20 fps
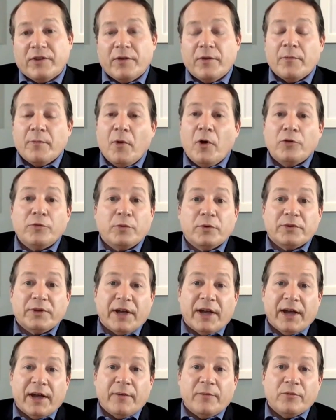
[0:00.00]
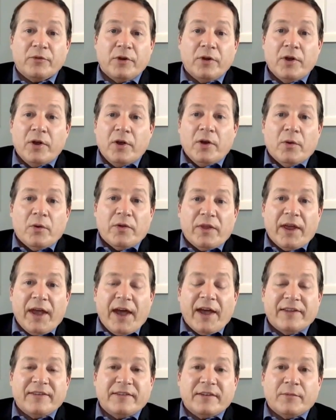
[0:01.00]
And there were multiple times where they
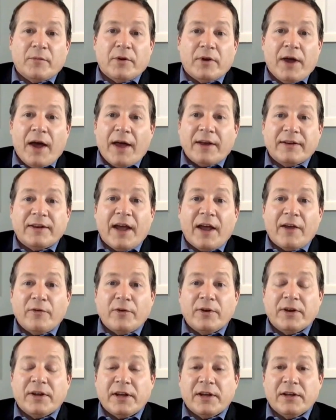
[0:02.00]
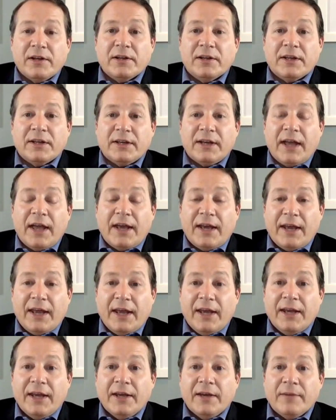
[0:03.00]
had someone on Tyreek Hill and, and
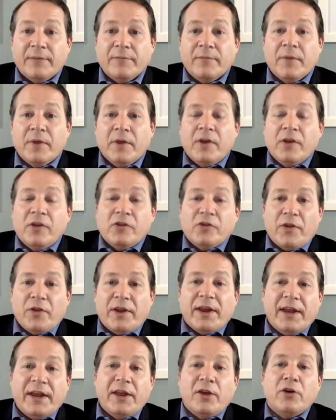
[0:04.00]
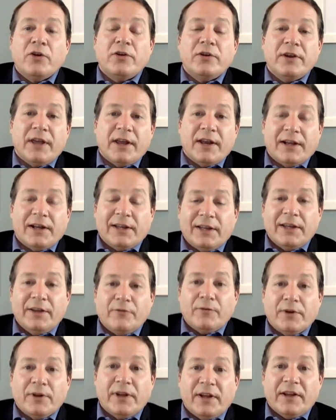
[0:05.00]
hitting him so that he couldn't get a
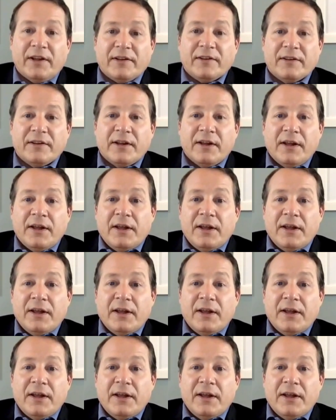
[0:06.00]
clean release.